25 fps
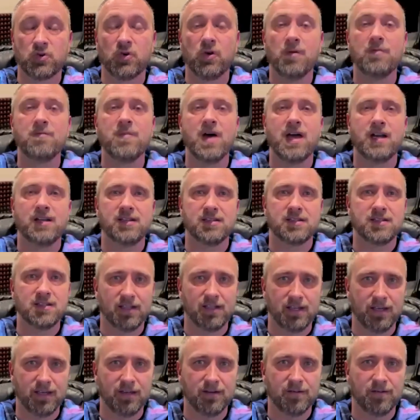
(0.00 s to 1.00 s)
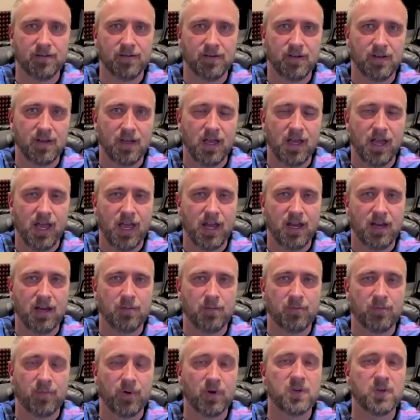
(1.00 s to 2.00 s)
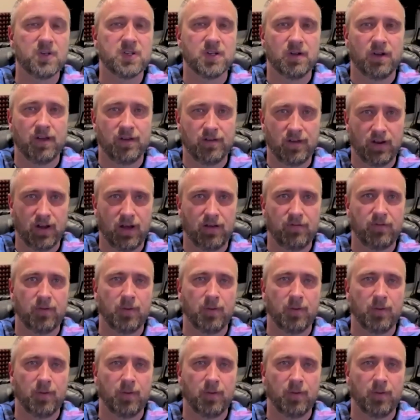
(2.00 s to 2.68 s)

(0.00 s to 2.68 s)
tremendously. And in a personal,